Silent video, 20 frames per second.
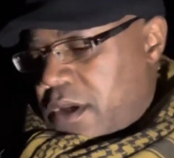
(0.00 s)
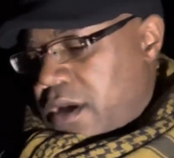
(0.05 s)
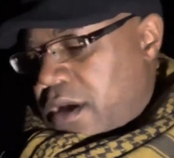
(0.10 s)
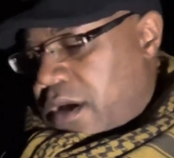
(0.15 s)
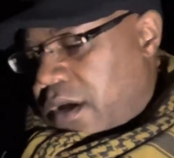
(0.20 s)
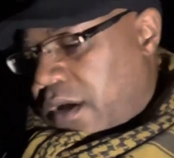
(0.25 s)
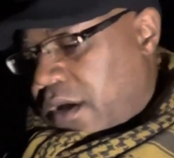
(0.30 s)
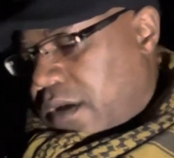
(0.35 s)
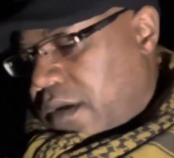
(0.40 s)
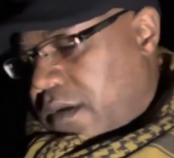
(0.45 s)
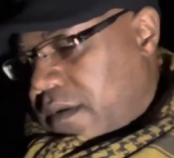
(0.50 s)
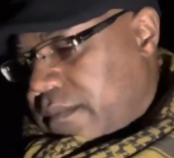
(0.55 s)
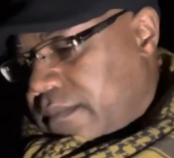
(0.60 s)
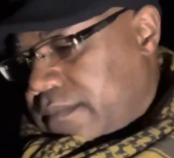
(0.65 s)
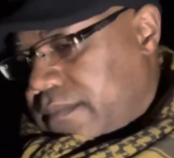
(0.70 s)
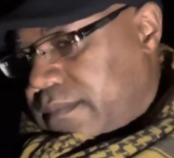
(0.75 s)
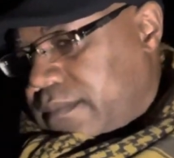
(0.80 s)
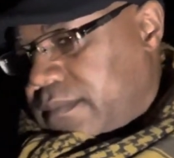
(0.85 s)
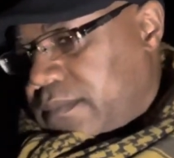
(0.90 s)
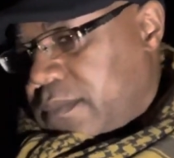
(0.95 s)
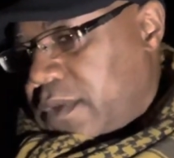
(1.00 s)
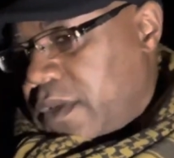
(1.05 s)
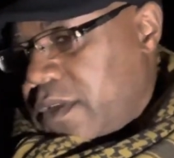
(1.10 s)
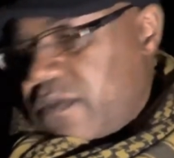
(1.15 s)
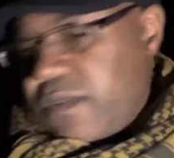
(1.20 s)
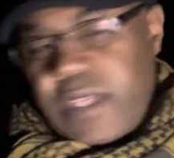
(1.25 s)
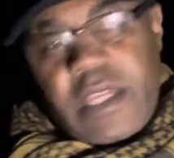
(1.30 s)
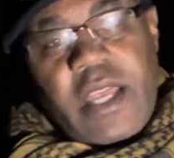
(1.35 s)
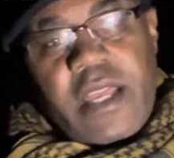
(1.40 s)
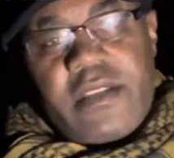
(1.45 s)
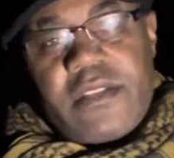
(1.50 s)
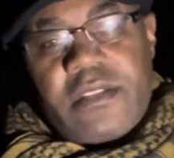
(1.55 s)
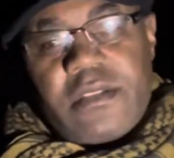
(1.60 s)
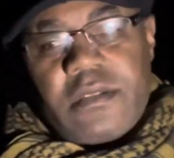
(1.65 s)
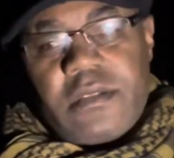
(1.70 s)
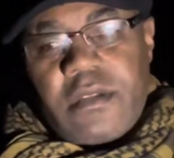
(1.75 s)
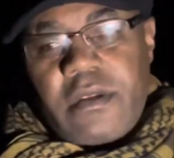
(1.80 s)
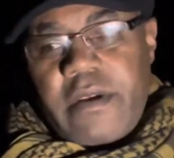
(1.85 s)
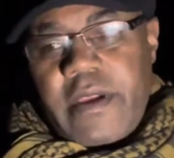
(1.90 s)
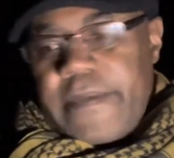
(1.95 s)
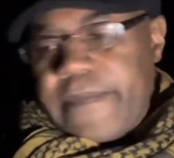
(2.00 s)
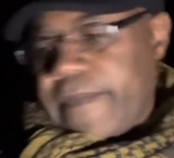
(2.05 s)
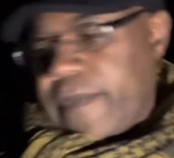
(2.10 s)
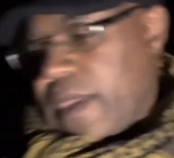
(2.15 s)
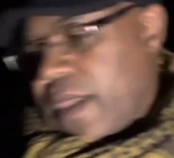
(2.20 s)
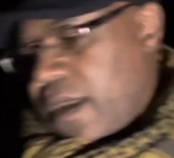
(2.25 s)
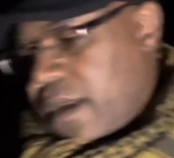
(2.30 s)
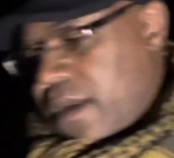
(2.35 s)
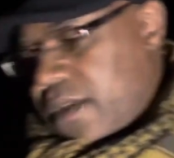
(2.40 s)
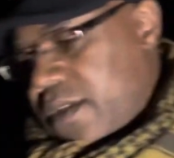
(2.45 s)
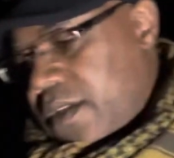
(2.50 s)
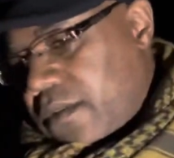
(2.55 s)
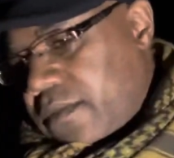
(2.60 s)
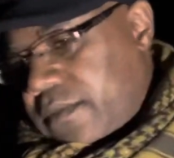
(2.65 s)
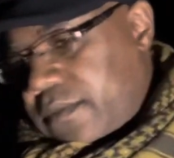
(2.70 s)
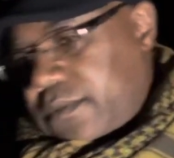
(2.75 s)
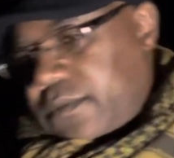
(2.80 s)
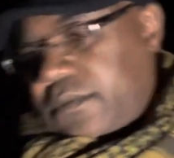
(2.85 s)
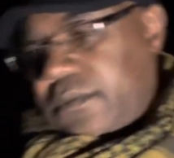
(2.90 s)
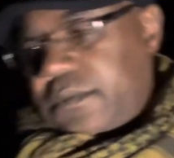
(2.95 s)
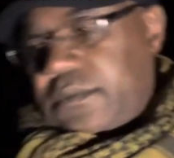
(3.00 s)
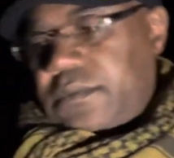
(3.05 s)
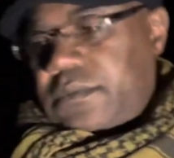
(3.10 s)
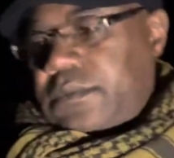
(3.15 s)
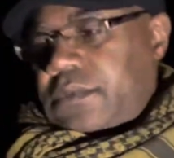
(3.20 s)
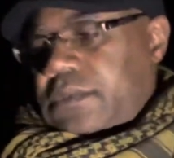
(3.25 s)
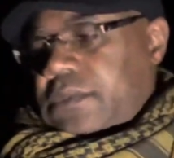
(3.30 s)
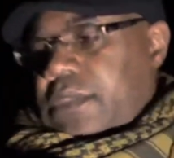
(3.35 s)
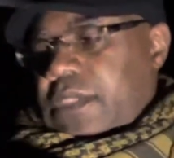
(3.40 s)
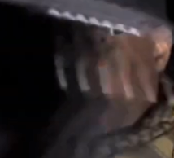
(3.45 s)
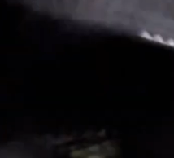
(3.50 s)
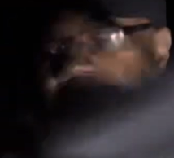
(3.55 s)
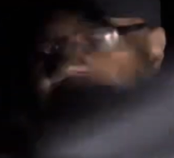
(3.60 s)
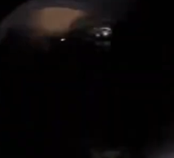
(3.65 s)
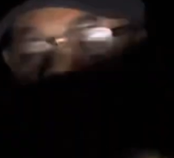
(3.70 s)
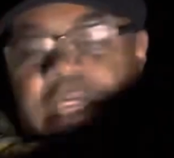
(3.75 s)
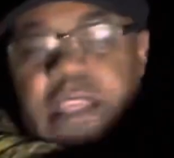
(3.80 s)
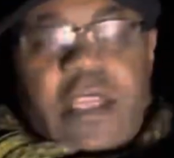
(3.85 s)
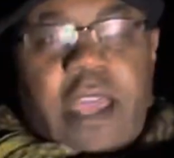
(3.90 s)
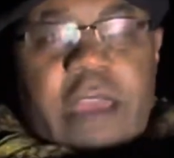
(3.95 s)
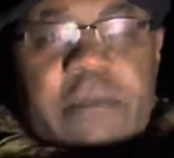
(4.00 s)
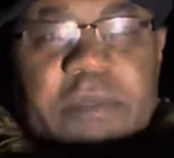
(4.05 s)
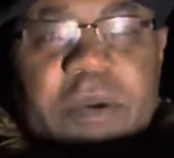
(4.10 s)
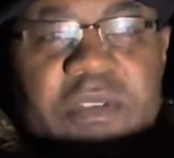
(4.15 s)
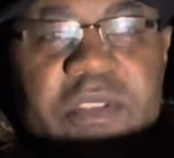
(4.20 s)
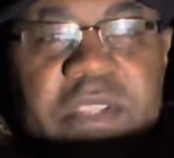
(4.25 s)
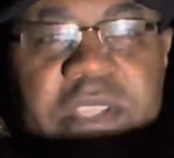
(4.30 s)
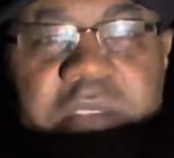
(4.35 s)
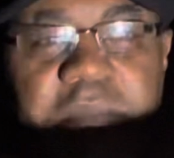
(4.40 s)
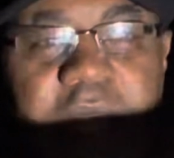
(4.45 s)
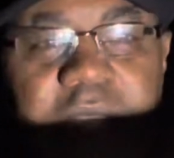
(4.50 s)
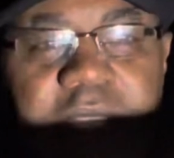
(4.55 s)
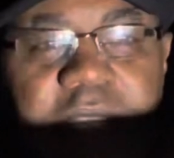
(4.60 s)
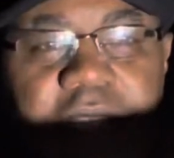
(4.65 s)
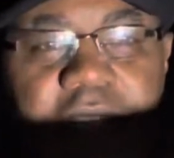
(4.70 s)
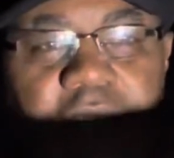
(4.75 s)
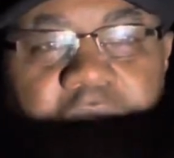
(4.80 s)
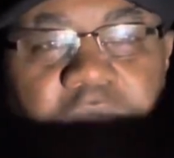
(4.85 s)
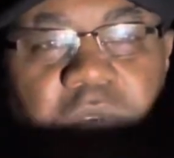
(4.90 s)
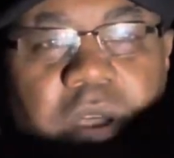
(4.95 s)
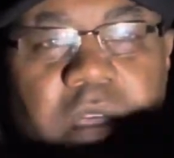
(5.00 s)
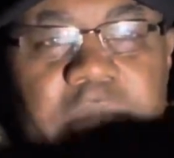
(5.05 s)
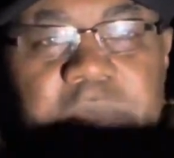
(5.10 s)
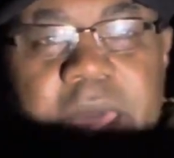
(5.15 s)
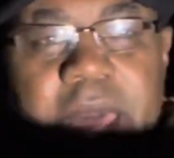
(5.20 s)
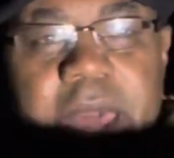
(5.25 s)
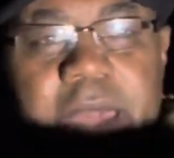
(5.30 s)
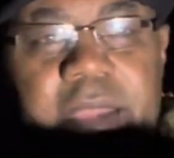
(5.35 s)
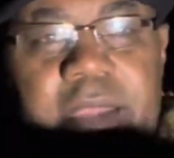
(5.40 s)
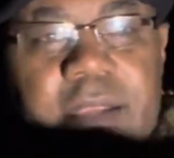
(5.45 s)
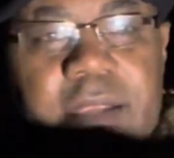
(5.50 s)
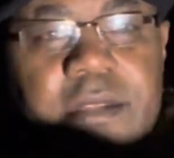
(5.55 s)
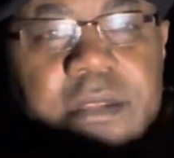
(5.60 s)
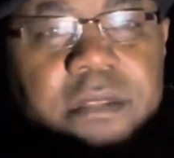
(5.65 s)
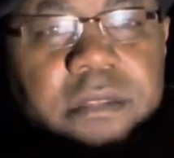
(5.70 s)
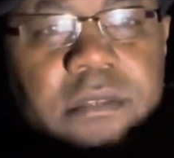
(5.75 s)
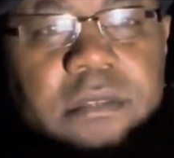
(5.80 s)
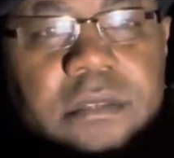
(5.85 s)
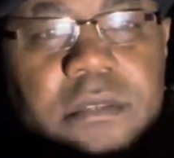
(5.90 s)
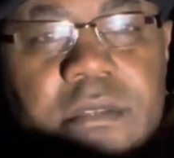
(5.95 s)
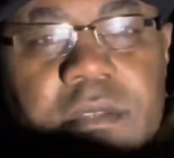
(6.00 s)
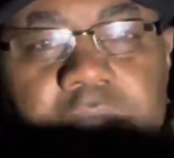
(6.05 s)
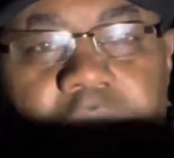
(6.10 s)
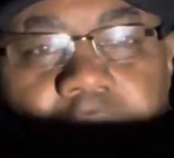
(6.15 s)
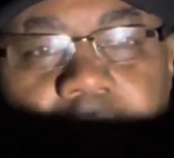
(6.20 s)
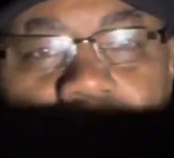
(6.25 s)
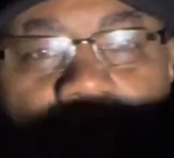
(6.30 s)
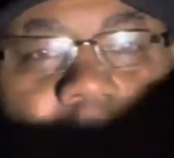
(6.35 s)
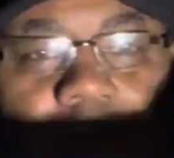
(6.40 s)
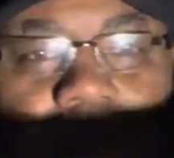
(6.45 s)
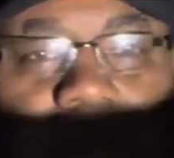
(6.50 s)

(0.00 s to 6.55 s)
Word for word: Um, it's really nice, all right? So this is it. I posted about this a while back. Okay.